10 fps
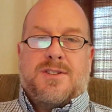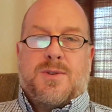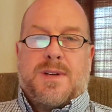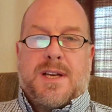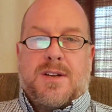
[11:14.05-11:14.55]

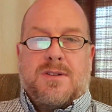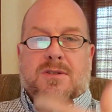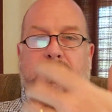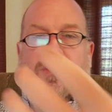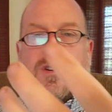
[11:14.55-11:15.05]
doing it
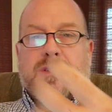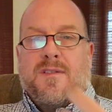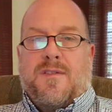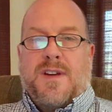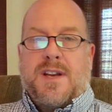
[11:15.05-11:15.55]
over
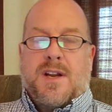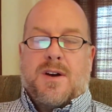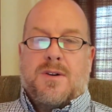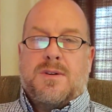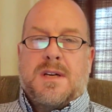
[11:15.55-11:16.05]

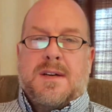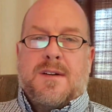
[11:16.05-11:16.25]
video,